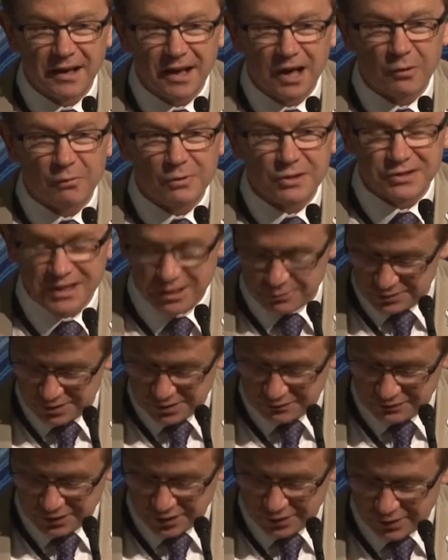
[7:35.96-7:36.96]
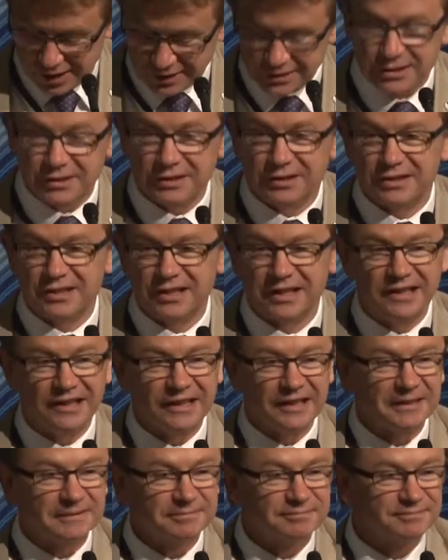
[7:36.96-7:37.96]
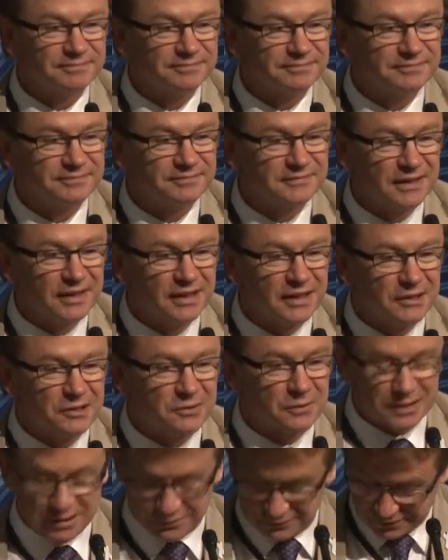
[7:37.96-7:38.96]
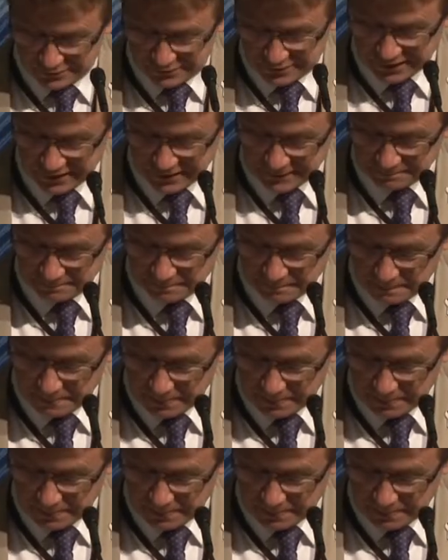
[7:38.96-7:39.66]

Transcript: I wish that was a view I didn't hear in 2015.